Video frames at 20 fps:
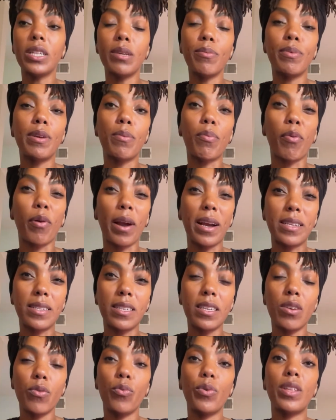be
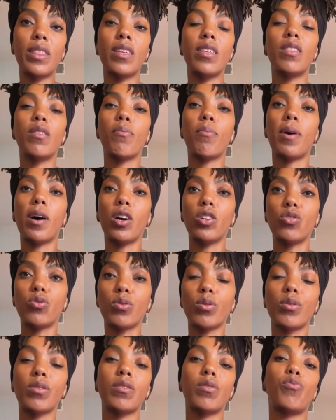present within the
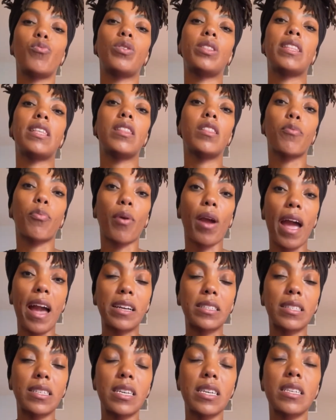modules and within the
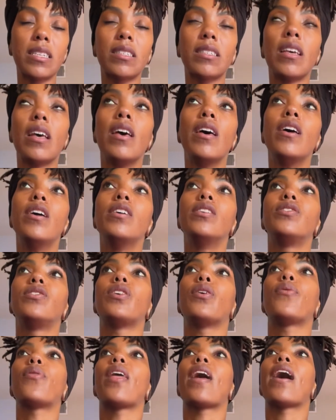practice
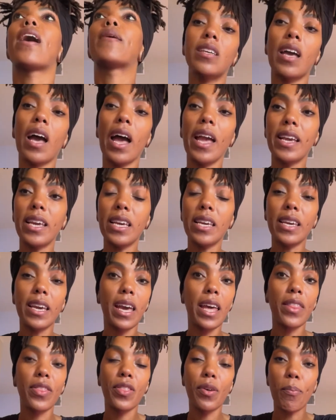so that I can
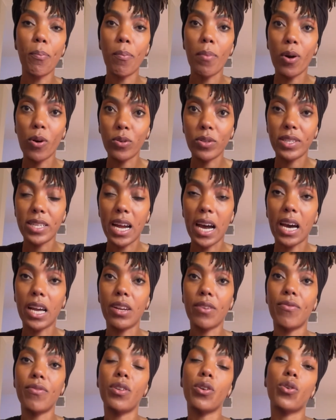get the most out
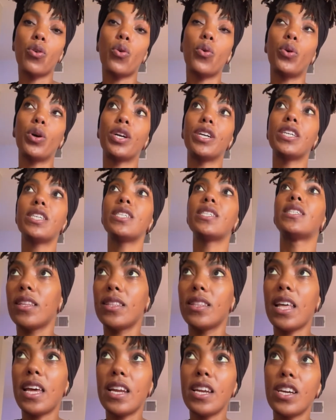of the course.
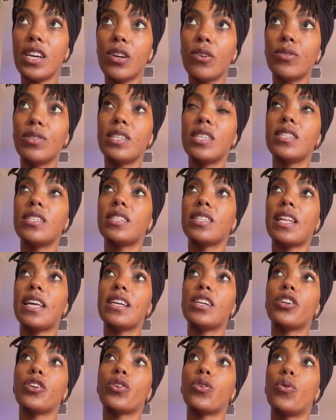Then it goes into
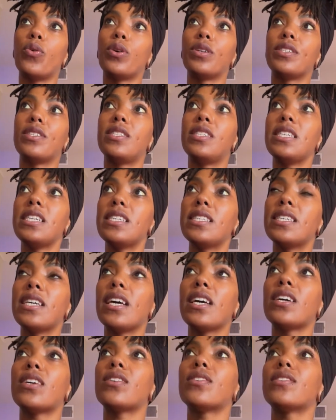like your course
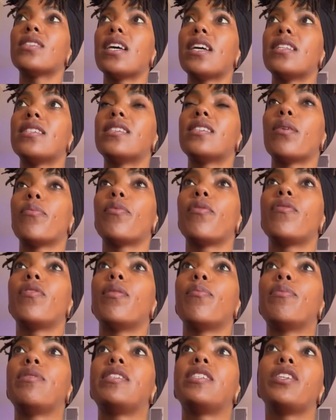details and some of the
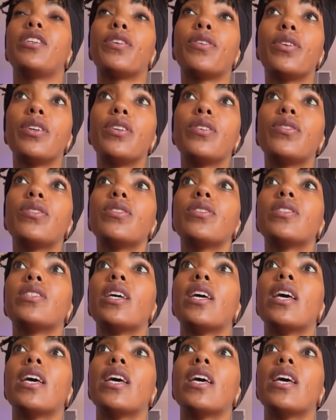materials.